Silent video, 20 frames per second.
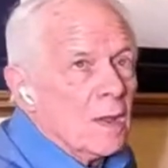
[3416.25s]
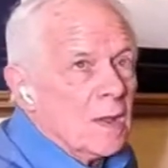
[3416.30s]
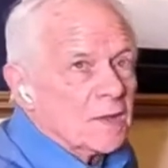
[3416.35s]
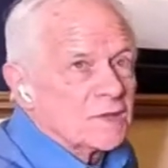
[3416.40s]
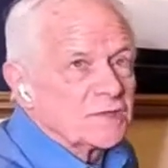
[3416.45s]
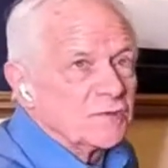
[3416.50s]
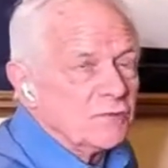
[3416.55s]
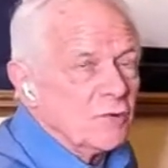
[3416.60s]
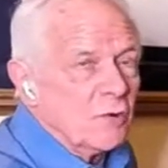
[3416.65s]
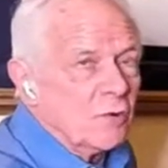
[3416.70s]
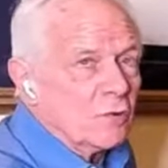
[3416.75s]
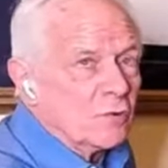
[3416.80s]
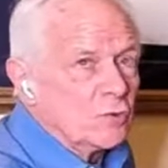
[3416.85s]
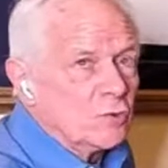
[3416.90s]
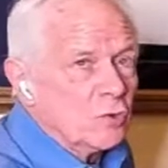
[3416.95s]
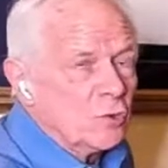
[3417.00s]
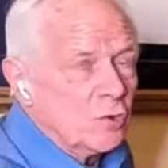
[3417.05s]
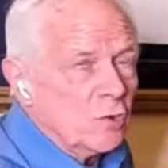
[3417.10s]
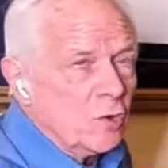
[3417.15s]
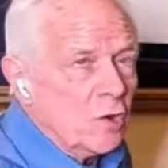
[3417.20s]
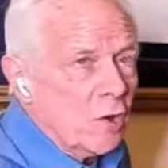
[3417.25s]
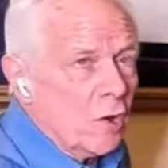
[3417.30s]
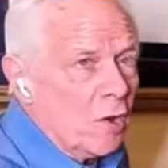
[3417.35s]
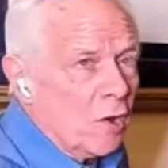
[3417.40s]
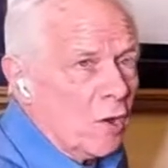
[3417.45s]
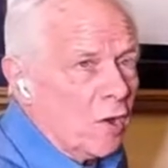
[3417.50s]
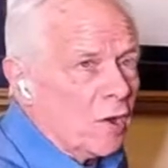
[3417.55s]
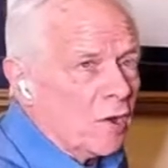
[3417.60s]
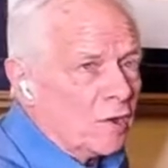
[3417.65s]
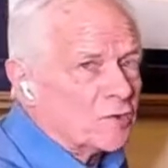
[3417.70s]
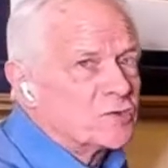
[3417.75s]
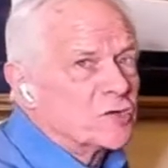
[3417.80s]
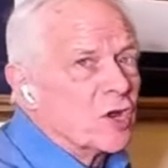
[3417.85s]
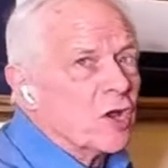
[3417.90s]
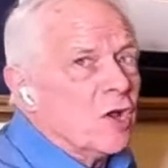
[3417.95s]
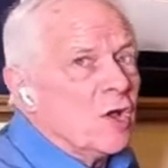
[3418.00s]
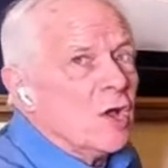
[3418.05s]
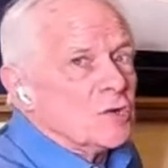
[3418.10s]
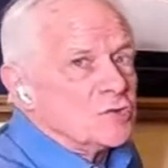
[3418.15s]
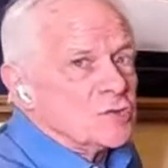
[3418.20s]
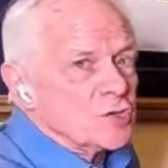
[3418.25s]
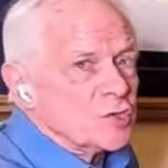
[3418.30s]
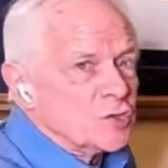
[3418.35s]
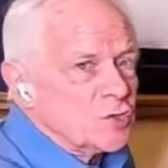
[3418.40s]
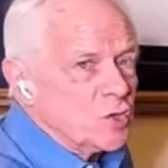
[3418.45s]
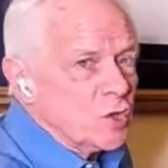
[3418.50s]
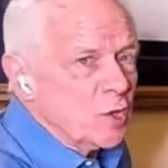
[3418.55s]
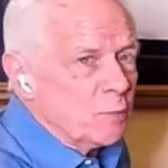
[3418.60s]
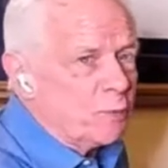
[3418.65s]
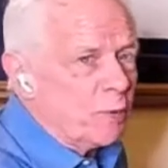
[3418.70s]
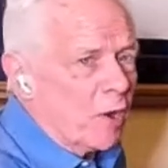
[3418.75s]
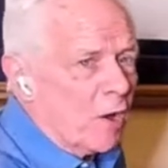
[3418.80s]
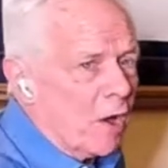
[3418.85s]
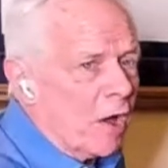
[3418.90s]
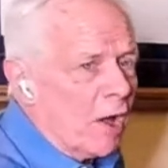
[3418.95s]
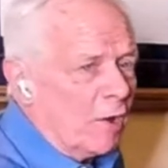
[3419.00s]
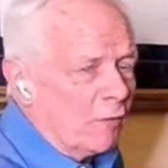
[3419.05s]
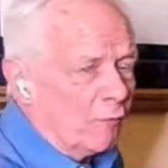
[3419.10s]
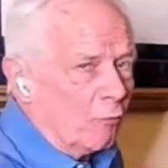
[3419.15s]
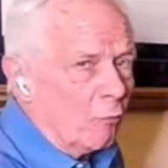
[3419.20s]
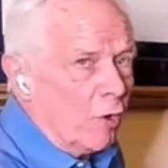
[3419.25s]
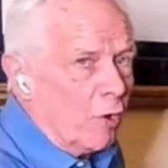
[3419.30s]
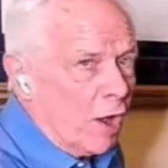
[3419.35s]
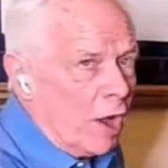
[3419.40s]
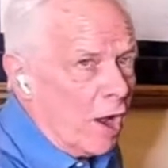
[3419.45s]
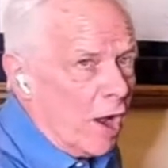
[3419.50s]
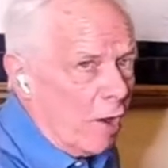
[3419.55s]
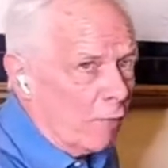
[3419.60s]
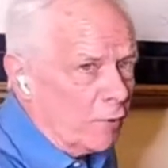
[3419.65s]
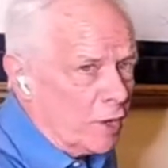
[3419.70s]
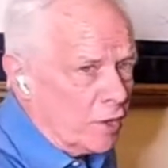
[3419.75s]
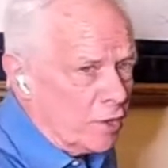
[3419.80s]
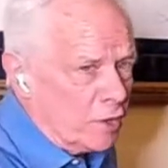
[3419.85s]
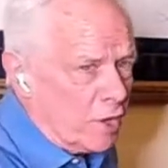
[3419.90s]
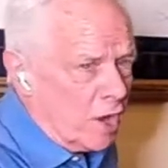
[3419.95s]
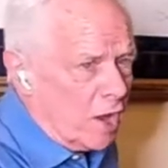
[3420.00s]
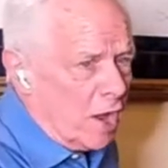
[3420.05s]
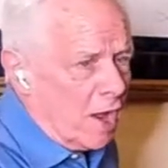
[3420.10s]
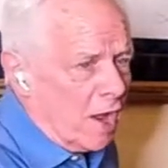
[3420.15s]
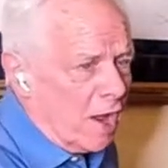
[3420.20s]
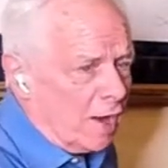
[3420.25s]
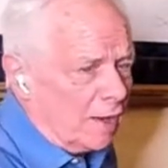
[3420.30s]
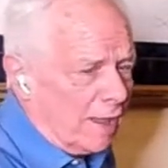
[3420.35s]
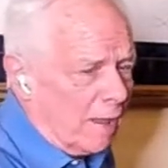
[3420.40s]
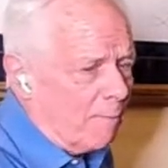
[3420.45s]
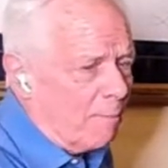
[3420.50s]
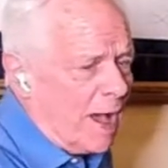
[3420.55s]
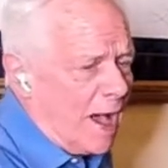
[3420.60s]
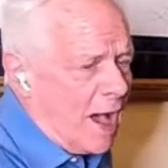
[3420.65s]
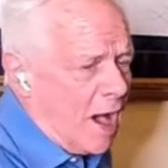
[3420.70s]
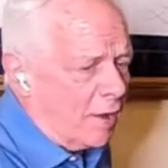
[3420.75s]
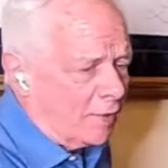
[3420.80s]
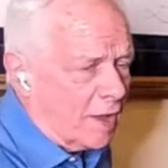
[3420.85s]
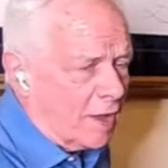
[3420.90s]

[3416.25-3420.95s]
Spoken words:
It's no good to keep on worrying about